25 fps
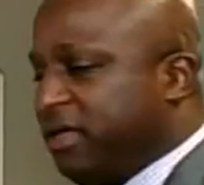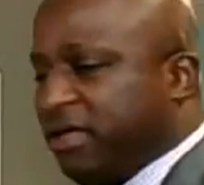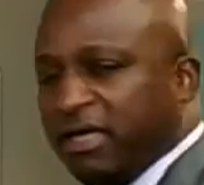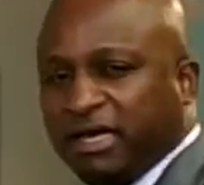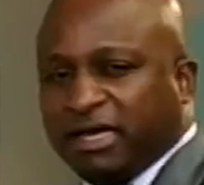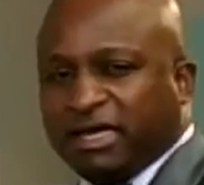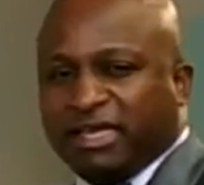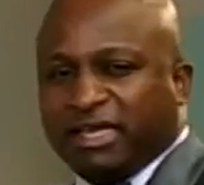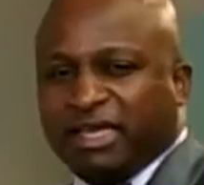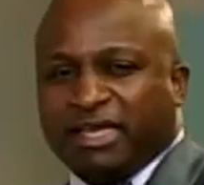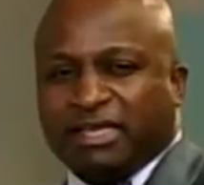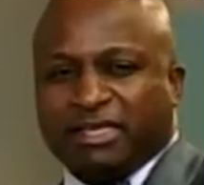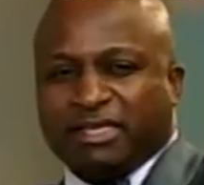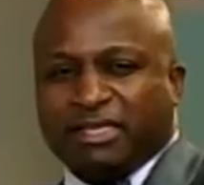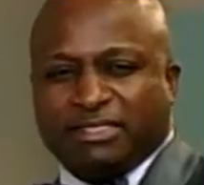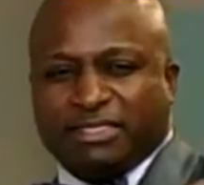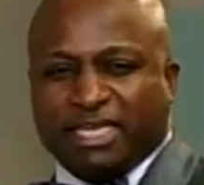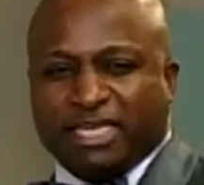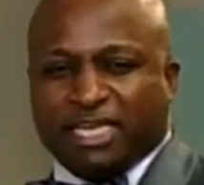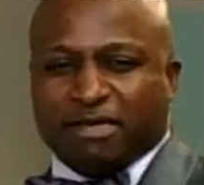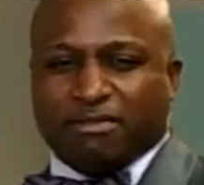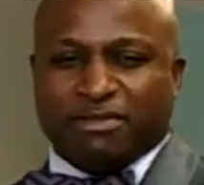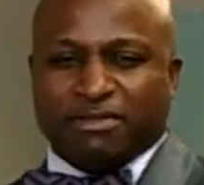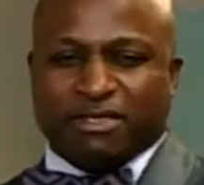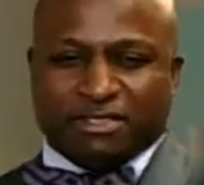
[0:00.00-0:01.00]
Again, let's
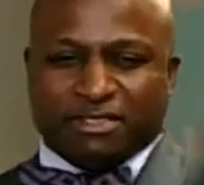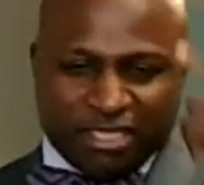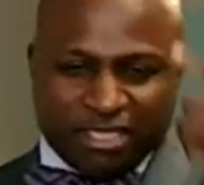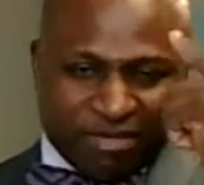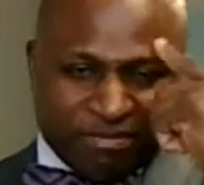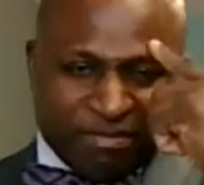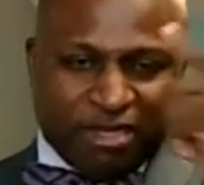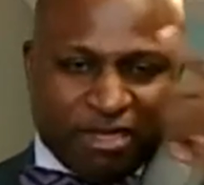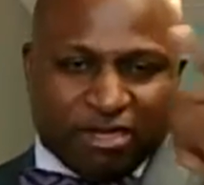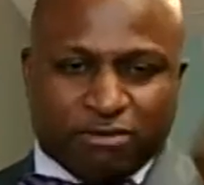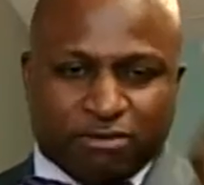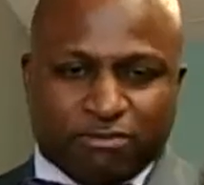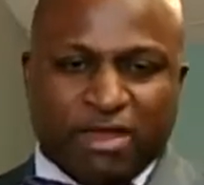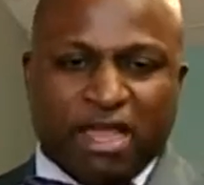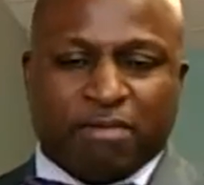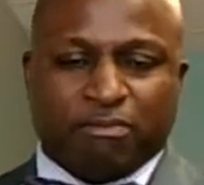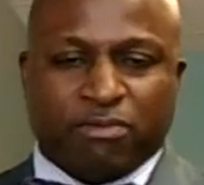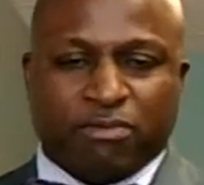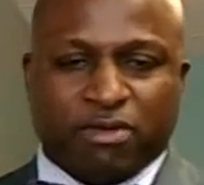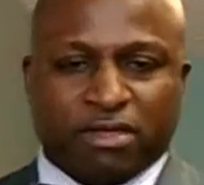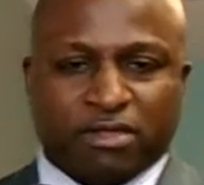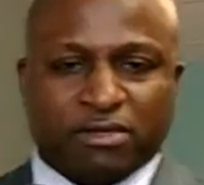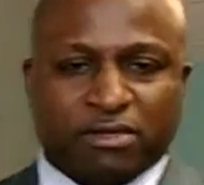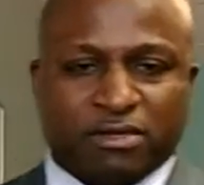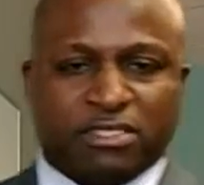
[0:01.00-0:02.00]
think about the Wright
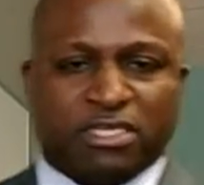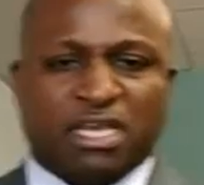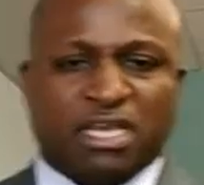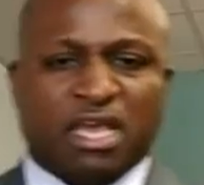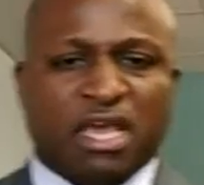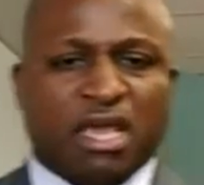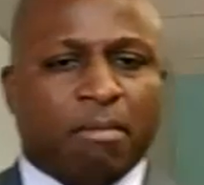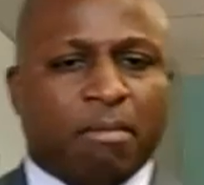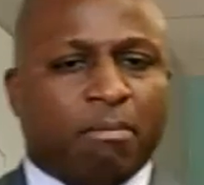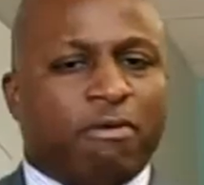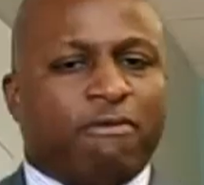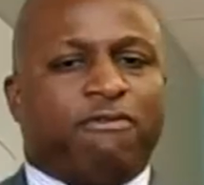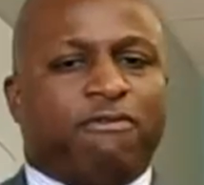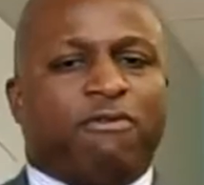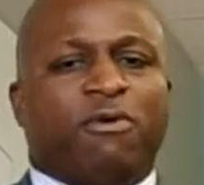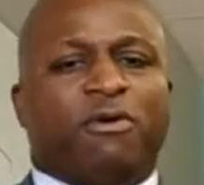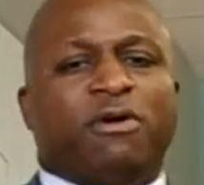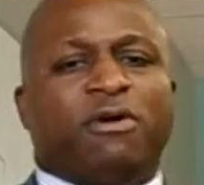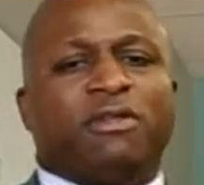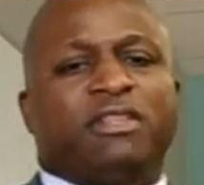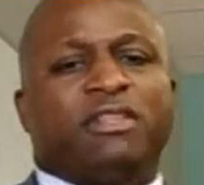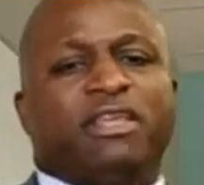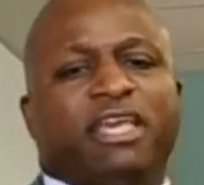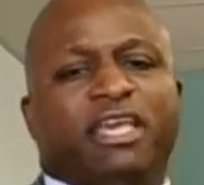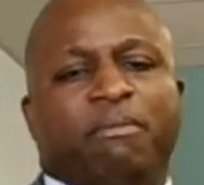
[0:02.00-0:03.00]
brothers. Before
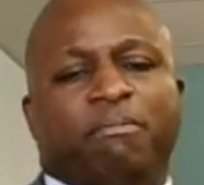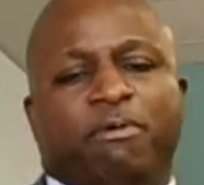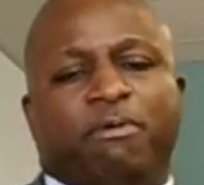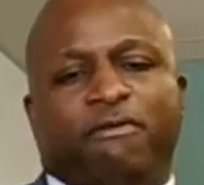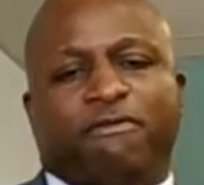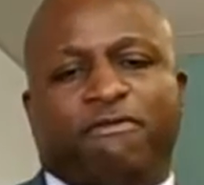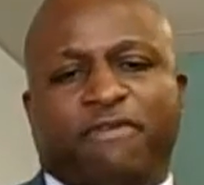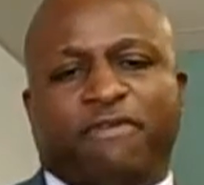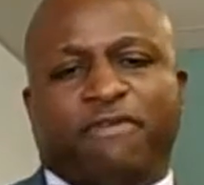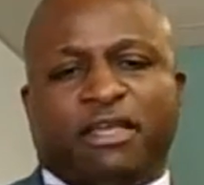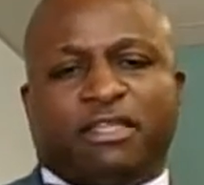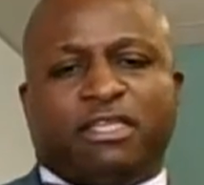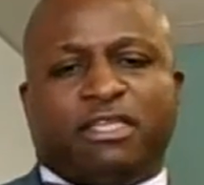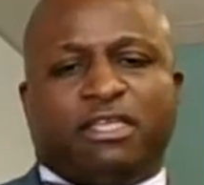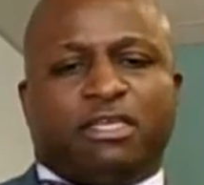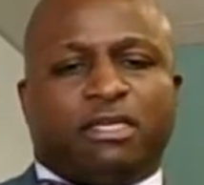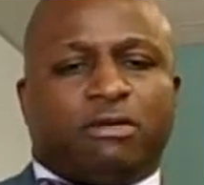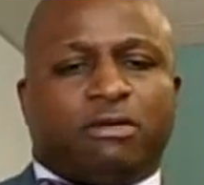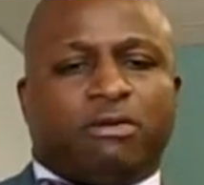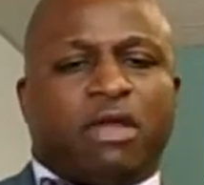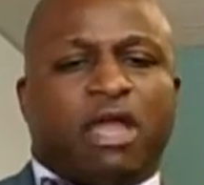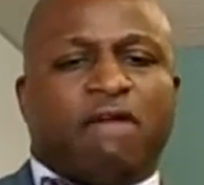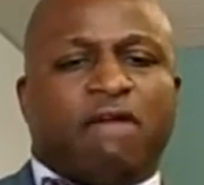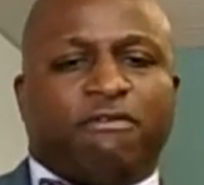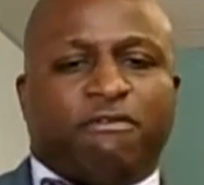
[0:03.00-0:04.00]
they perfected the
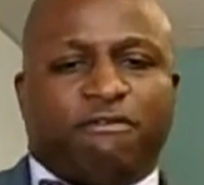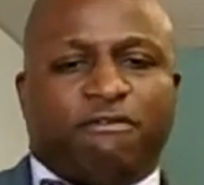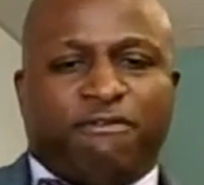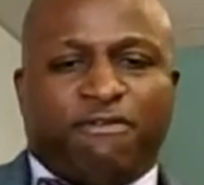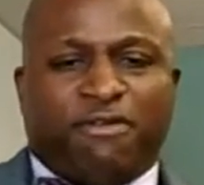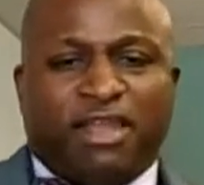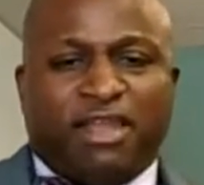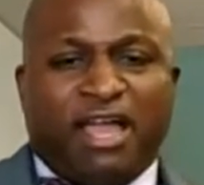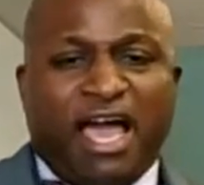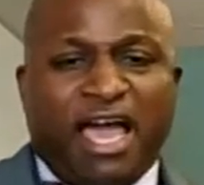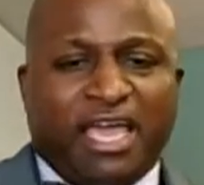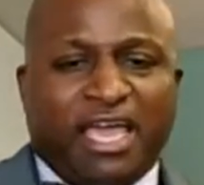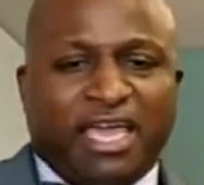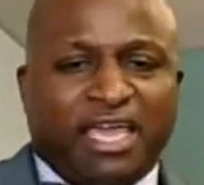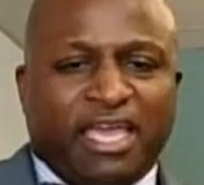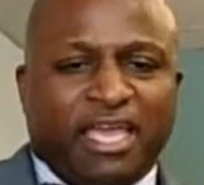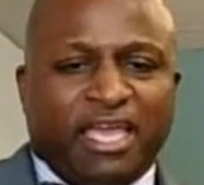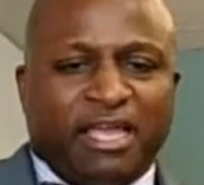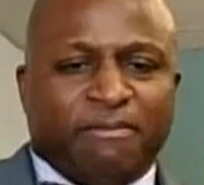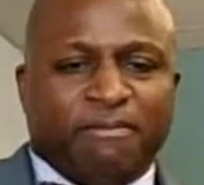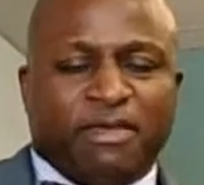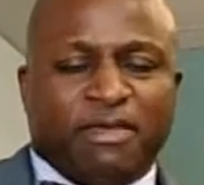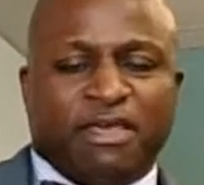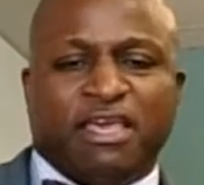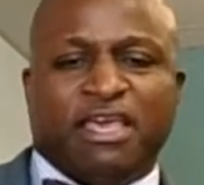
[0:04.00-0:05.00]
craft of
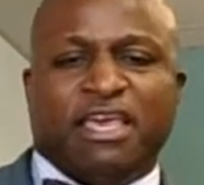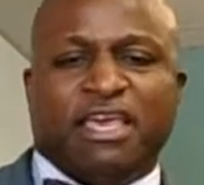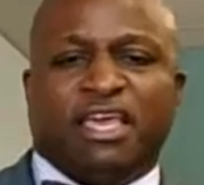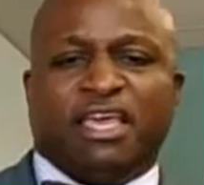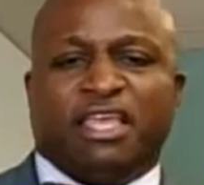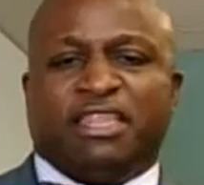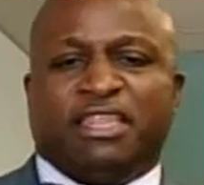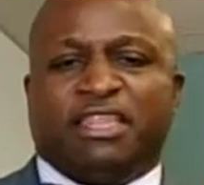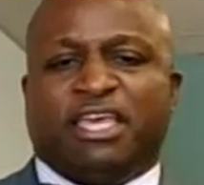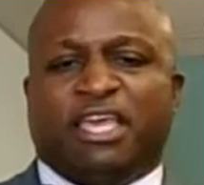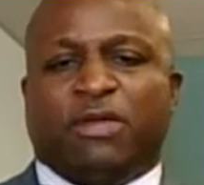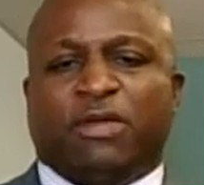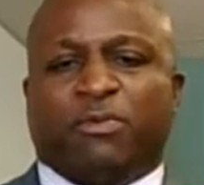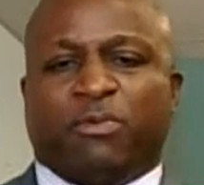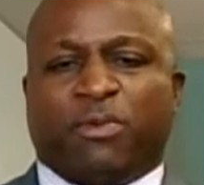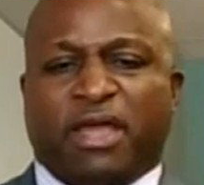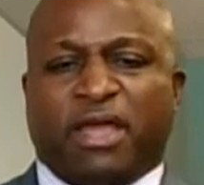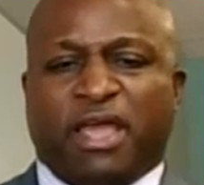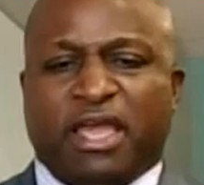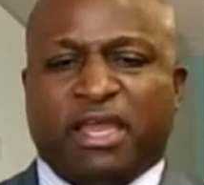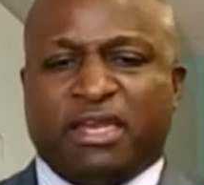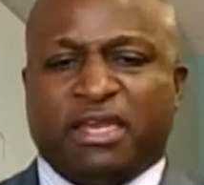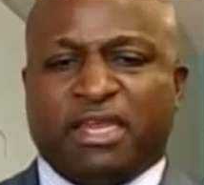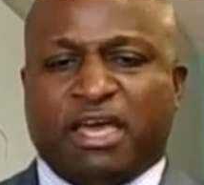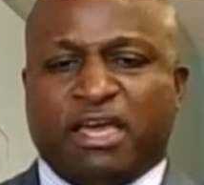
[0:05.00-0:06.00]
flying, they
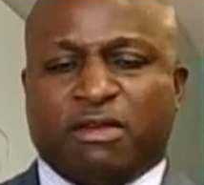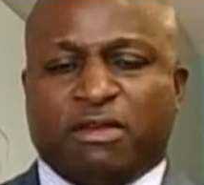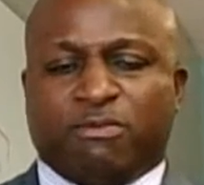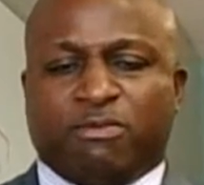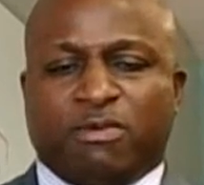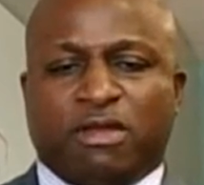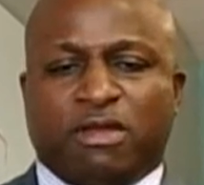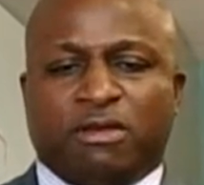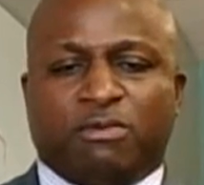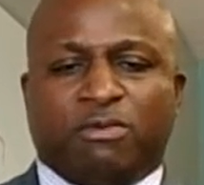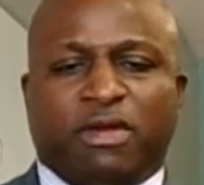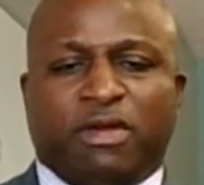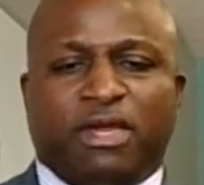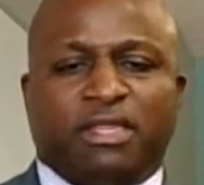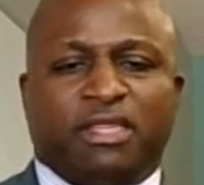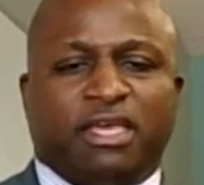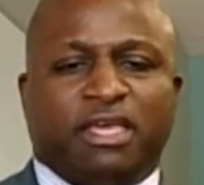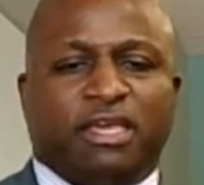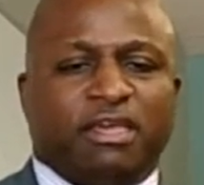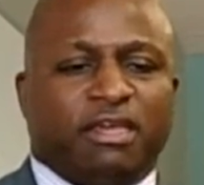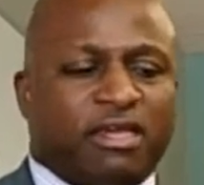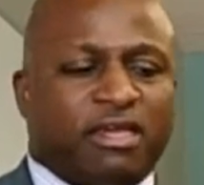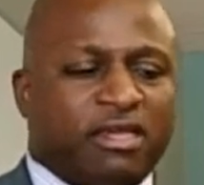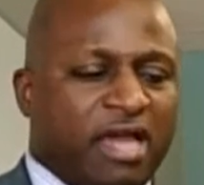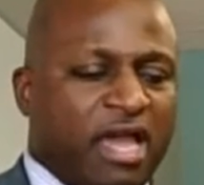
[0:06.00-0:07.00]
ran down the runway,
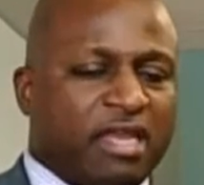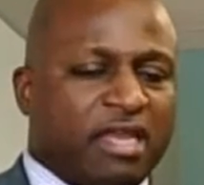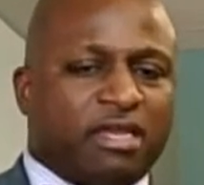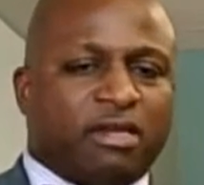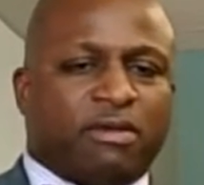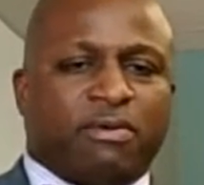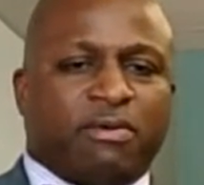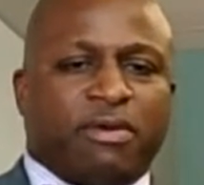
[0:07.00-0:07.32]
they got the